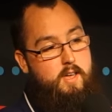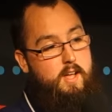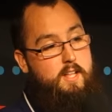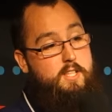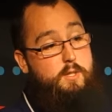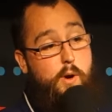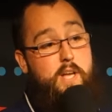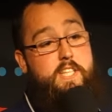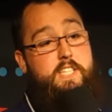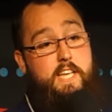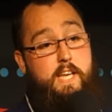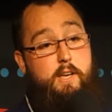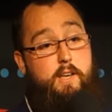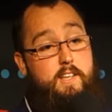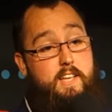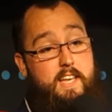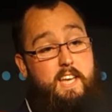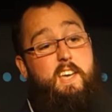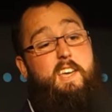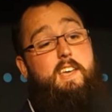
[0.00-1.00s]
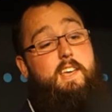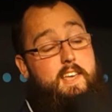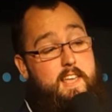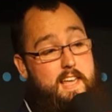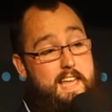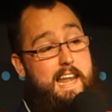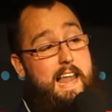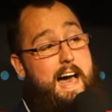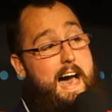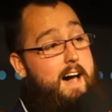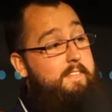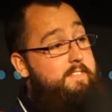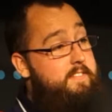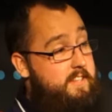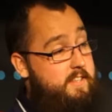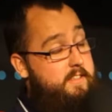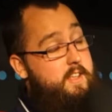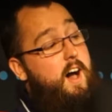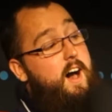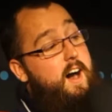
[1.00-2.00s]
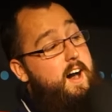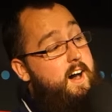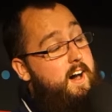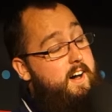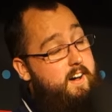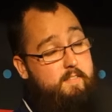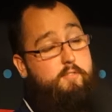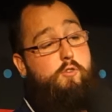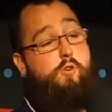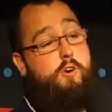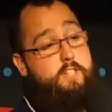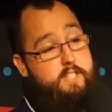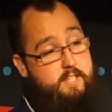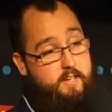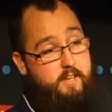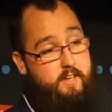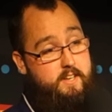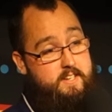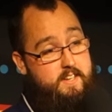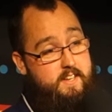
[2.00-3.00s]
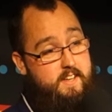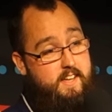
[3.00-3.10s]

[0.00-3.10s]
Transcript: To which he laughed. He said, haha, of course it could.